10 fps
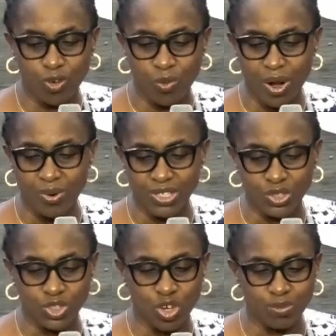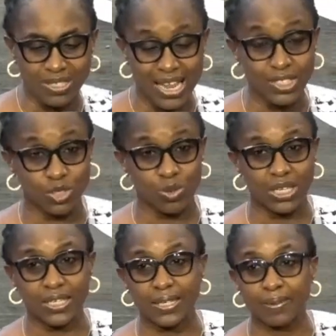where we stopped last
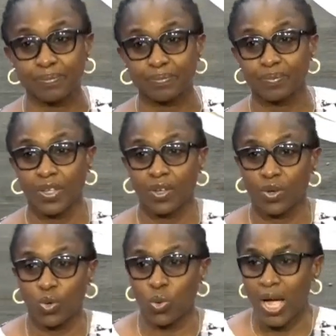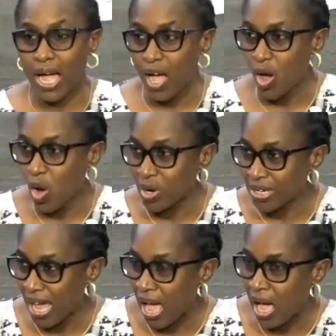week. We're
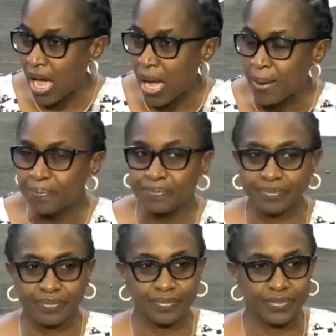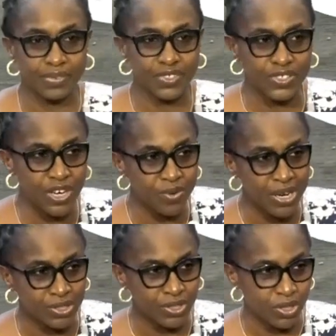on a
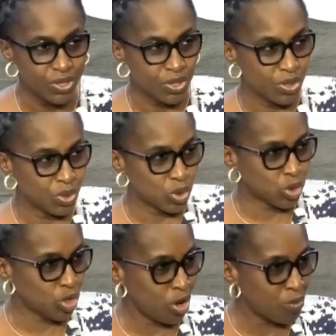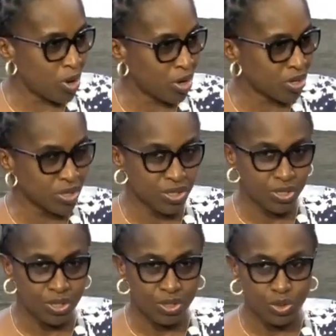series summoned
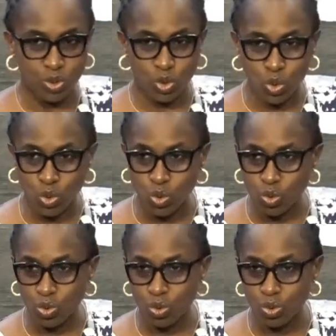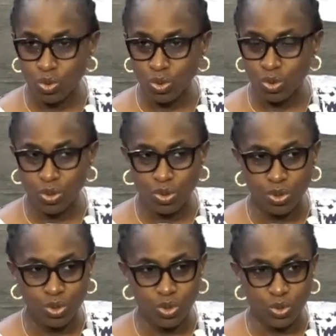to
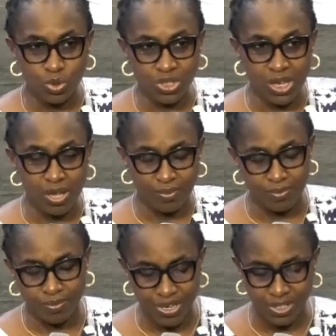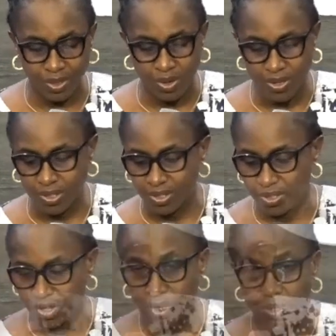to say, praise the Lord.
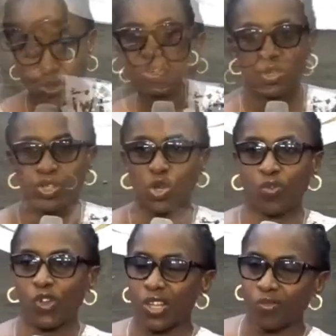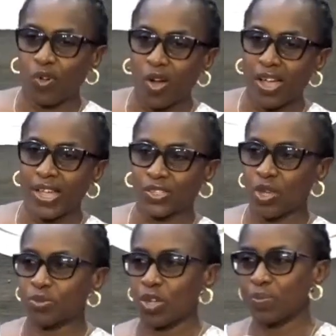So for, for a
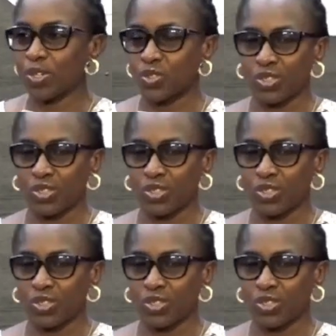subtopic